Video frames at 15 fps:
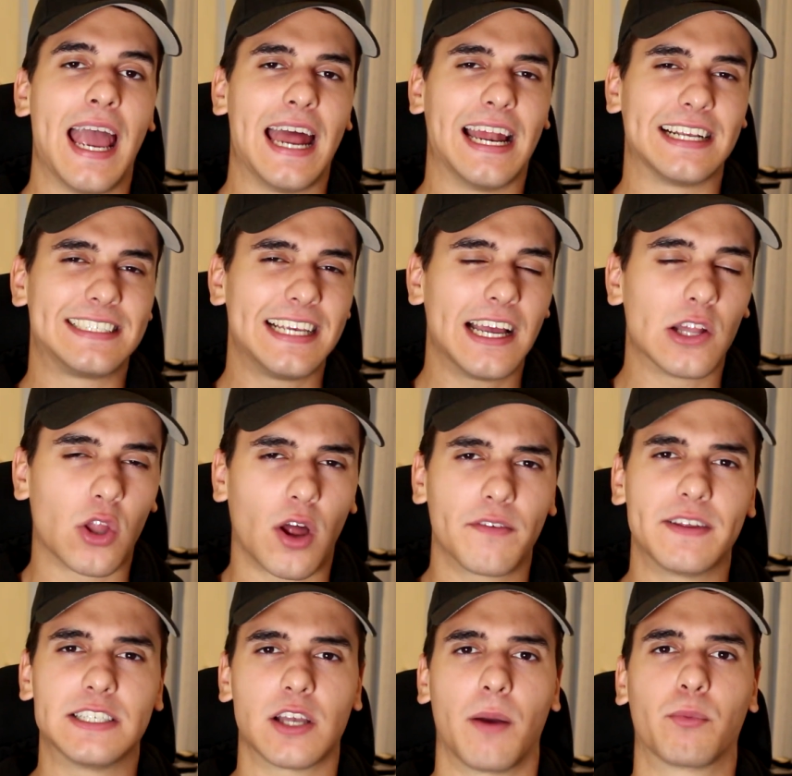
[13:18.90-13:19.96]
And I see a lot of
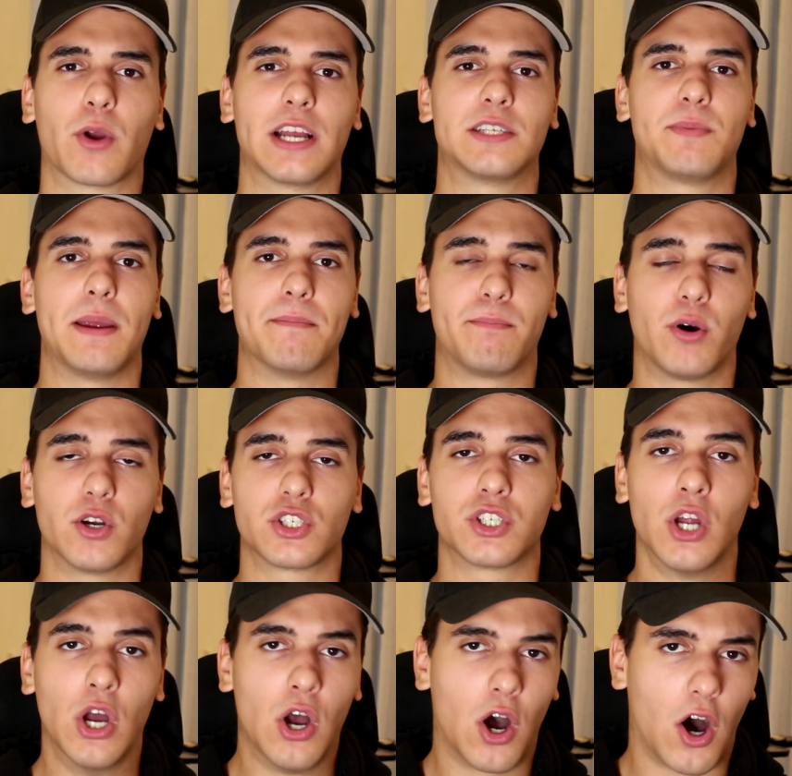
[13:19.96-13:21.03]
these upgrades being pushed
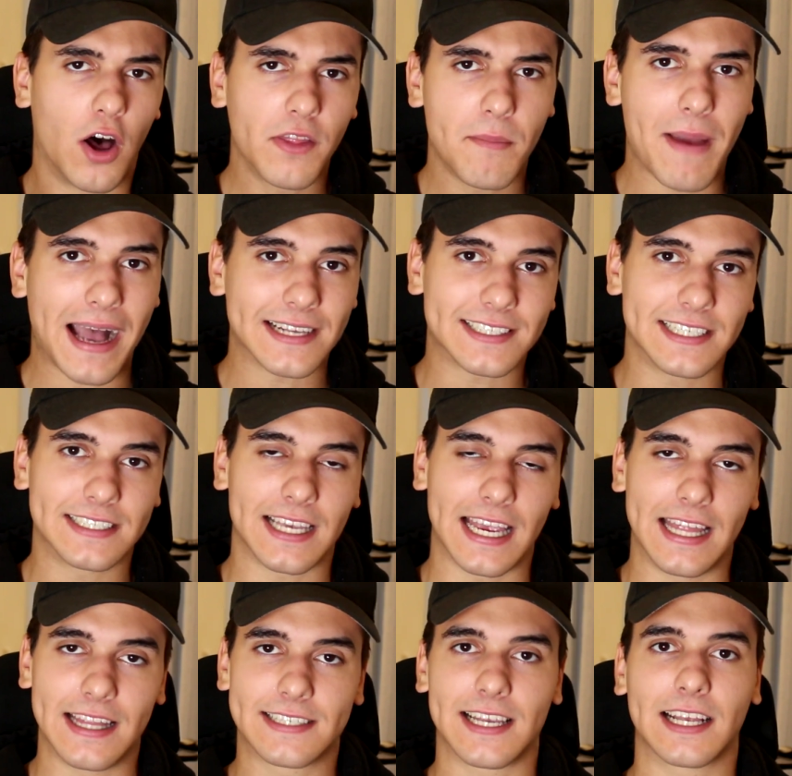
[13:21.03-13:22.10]
on the masses
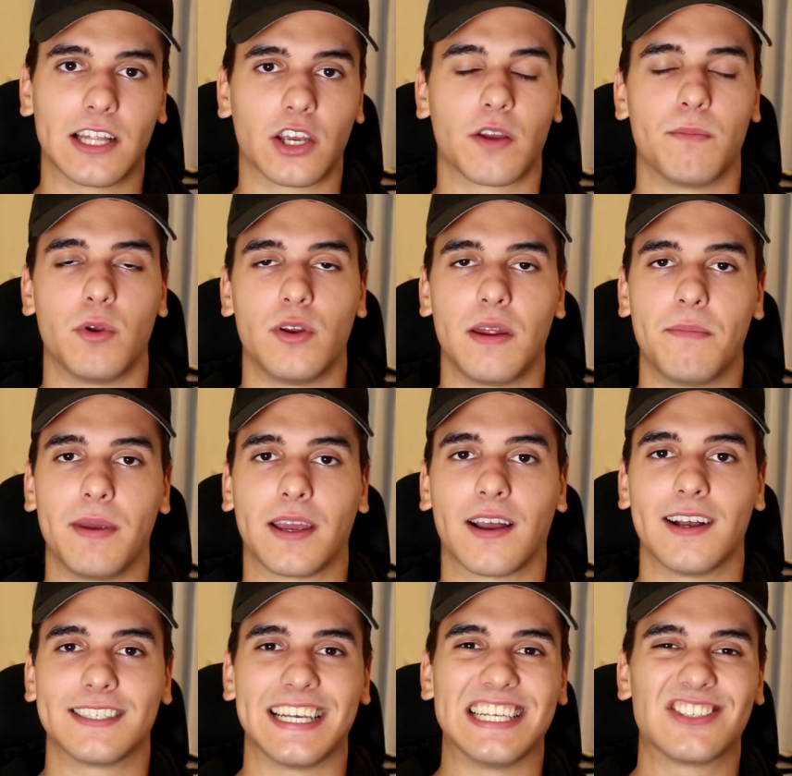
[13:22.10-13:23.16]
in the cycling community
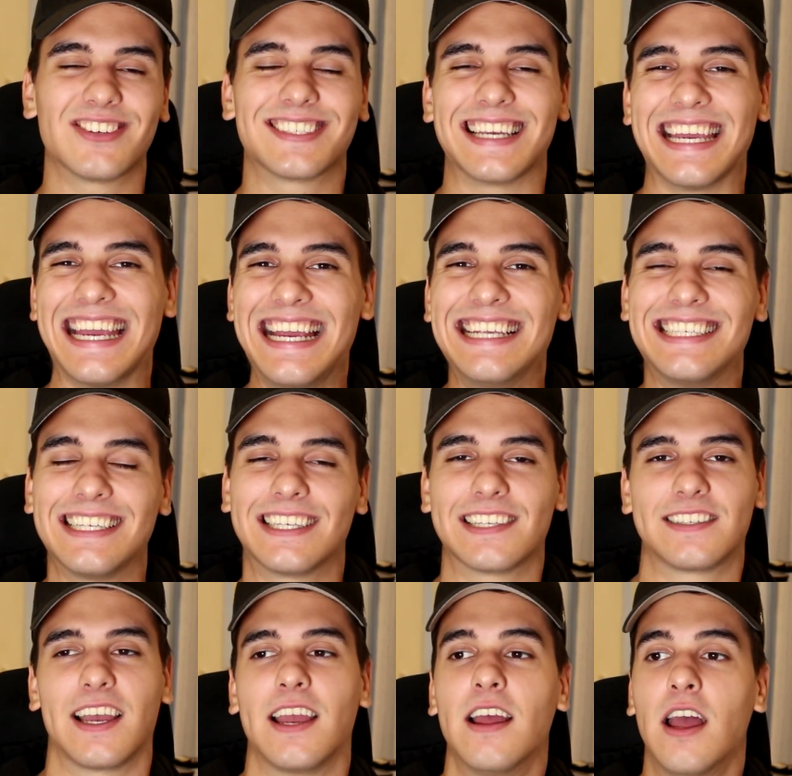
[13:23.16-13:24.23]
because it's just easy to
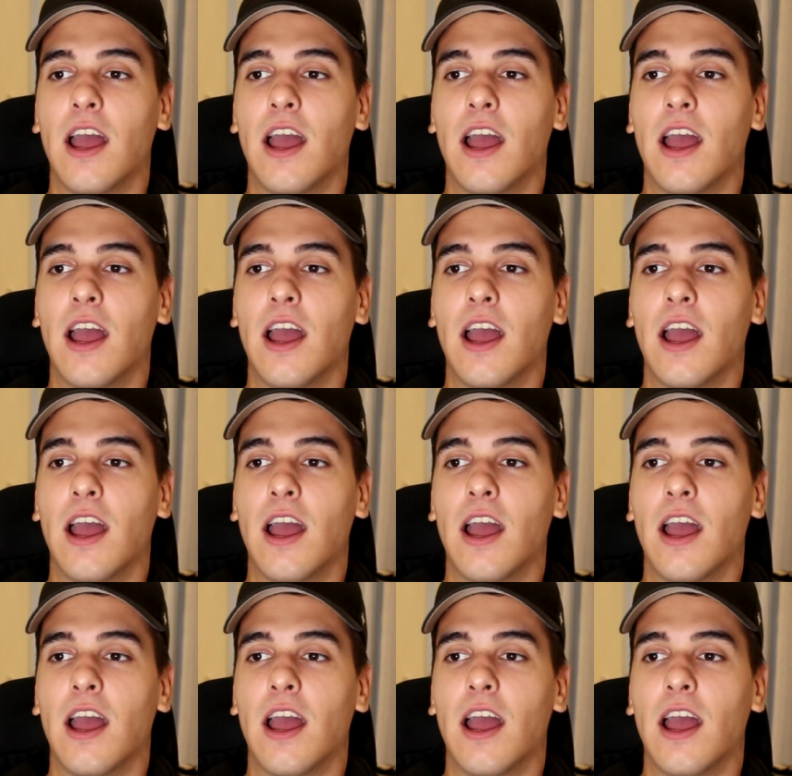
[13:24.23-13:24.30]
say,